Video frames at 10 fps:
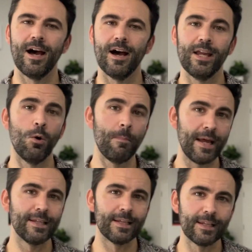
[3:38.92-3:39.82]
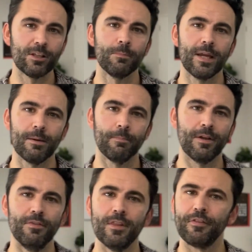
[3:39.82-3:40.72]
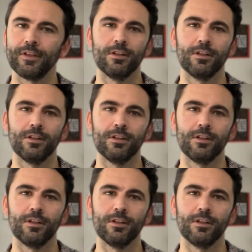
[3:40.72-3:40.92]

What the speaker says: It'll bend in a little bit, but nothing